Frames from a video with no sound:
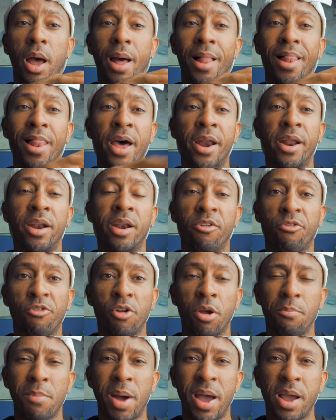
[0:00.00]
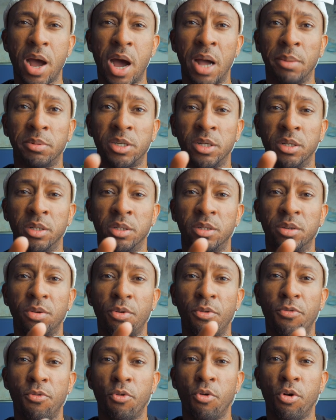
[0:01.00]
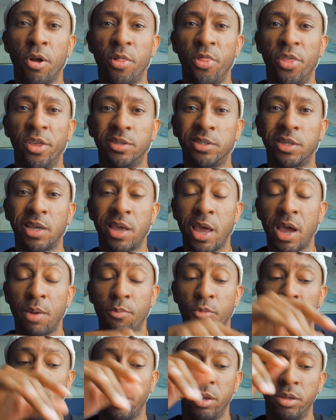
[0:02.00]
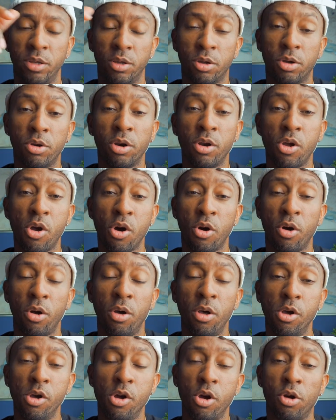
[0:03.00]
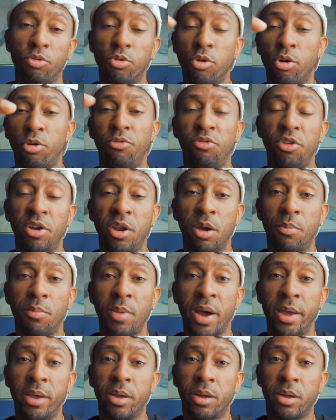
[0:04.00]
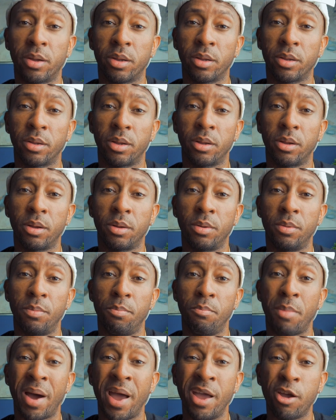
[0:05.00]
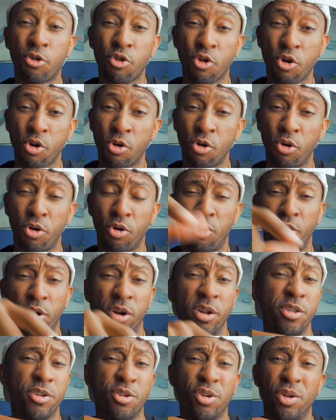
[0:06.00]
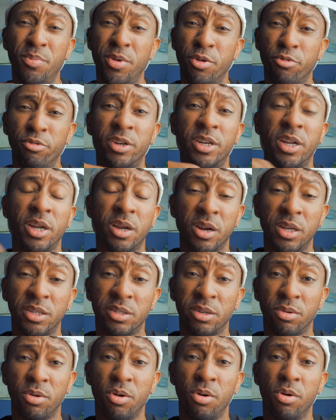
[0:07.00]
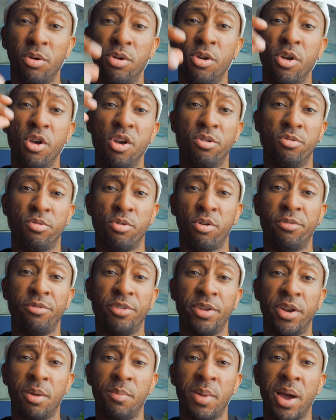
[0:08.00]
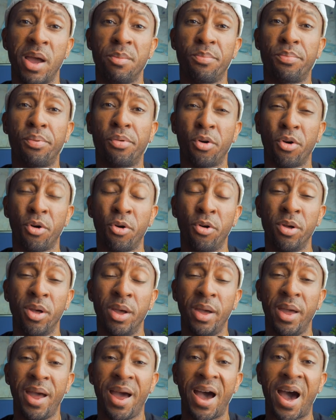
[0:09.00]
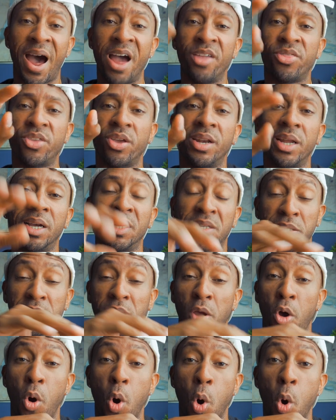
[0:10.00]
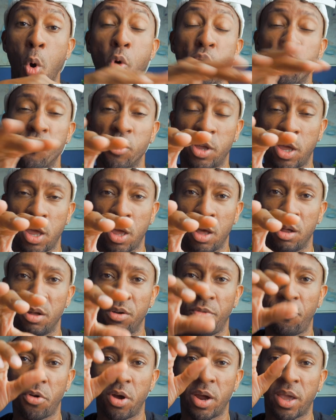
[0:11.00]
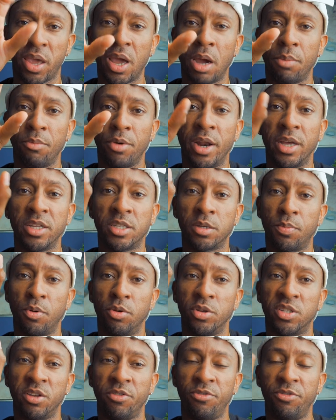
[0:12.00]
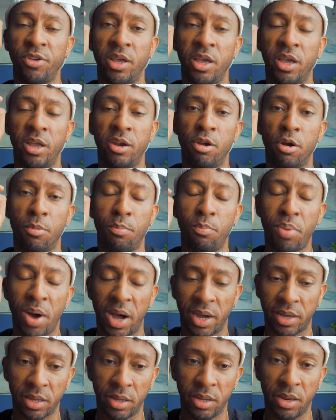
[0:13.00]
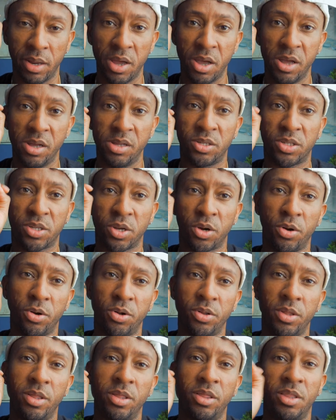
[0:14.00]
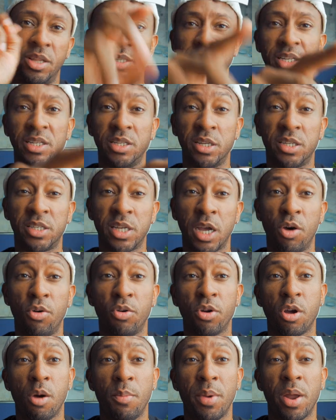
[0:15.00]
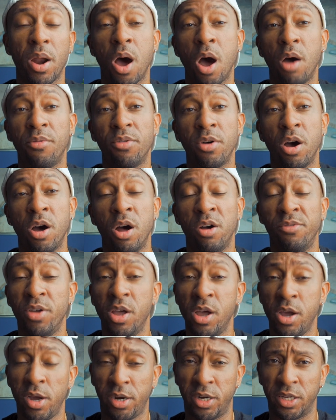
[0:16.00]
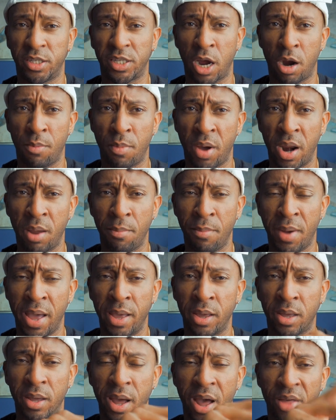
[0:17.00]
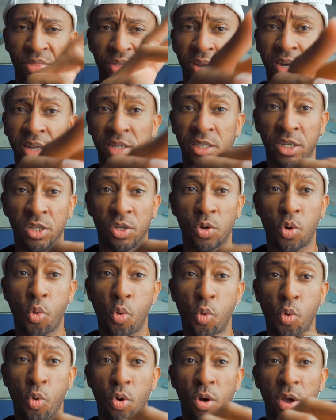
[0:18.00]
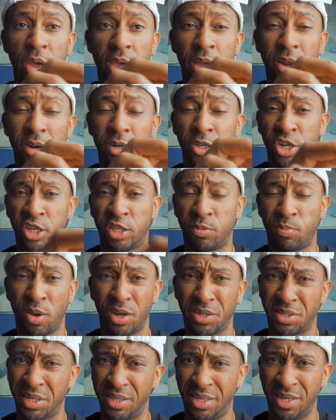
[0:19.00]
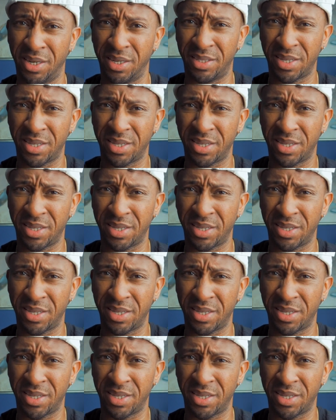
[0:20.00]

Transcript: a lot of different mic options for this camera. You could go Rode Video Mic Micro or you could be ridiculous and go Rode Video Mic Pro. I think that's overkill for a camera that's supposed to fit in your pocket. So this is the sound coming off of the Saramonic mic. I think this is cool. It just plugs into the